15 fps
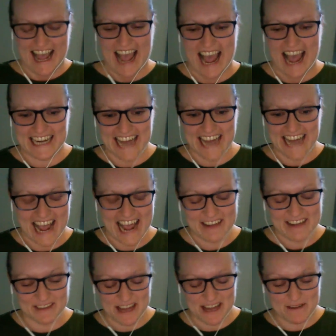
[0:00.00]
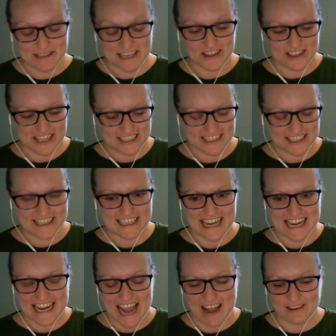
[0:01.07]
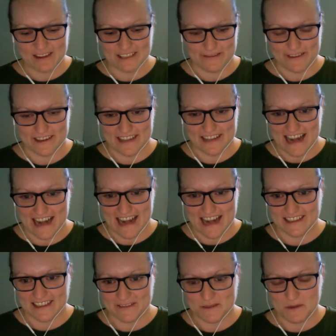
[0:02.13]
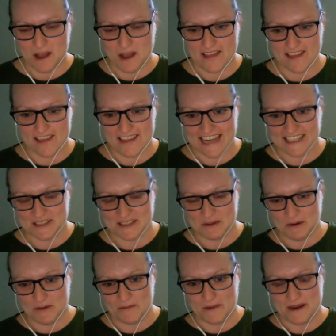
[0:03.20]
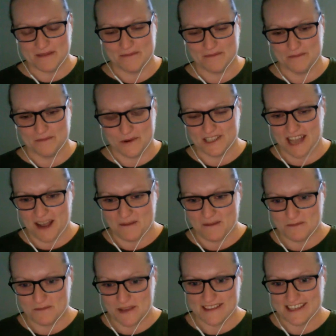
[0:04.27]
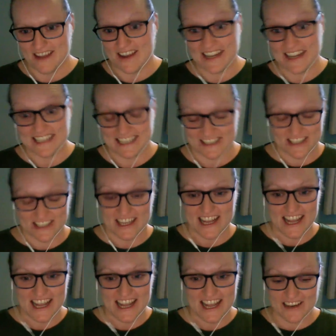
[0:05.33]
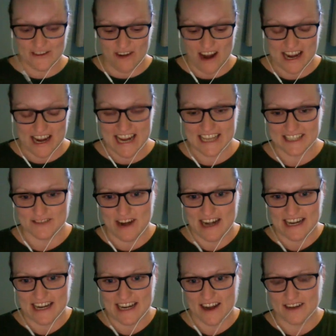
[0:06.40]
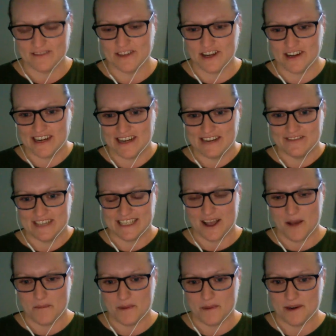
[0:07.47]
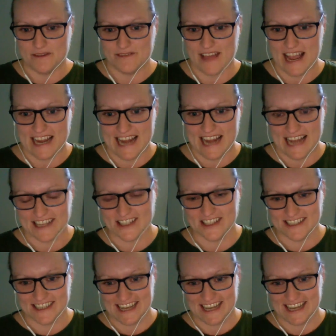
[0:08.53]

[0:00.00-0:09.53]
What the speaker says: and it was interesting to see how different the narratives were that they'd sort of been brought up with. So it just, you're right, it's a really kind of good lived example of that in action, isn't